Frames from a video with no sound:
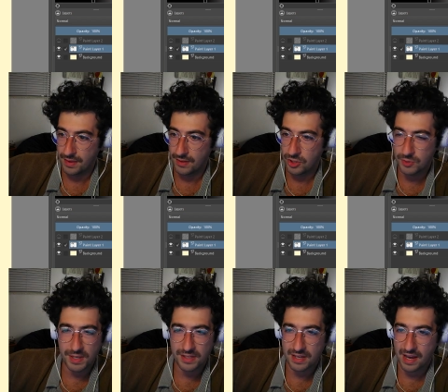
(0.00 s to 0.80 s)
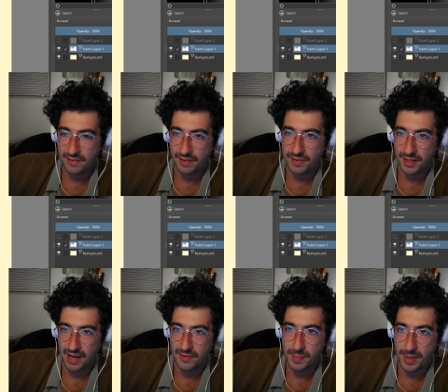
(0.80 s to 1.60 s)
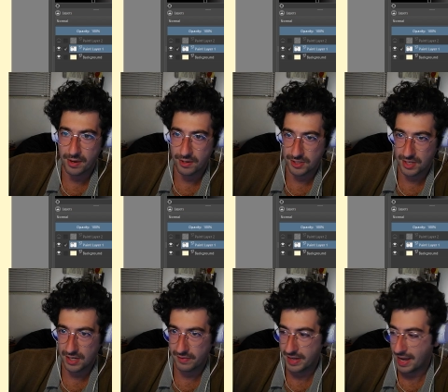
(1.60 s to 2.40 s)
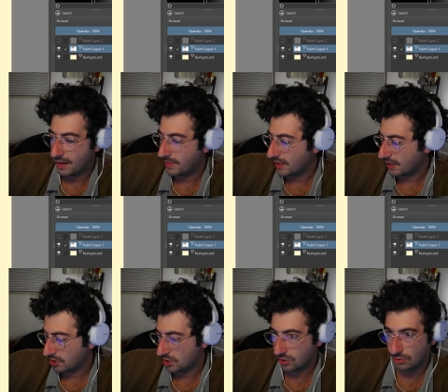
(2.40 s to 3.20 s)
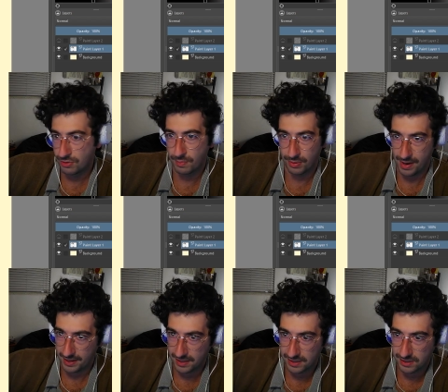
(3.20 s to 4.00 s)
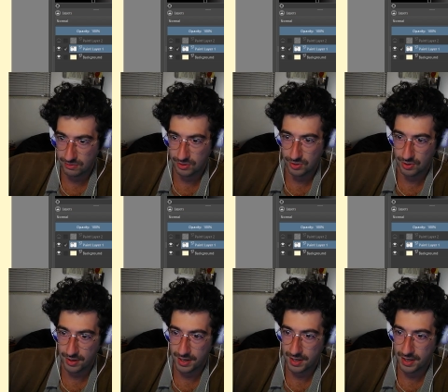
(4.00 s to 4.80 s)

just because I feel like I have a better understanding of anatomy, like just through the practice, through the drawing,